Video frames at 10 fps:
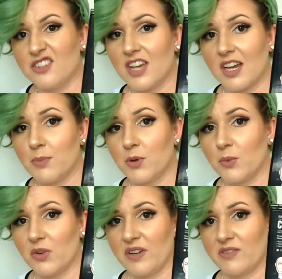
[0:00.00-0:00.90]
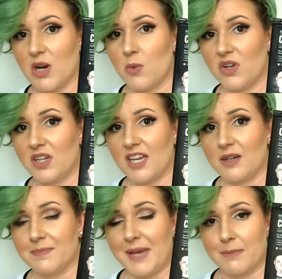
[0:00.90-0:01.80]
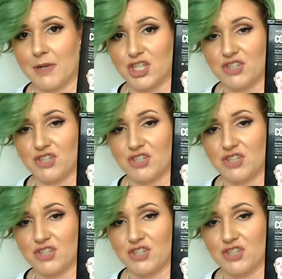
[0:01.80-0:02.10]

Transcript: I just kind of put it wherever I want it and make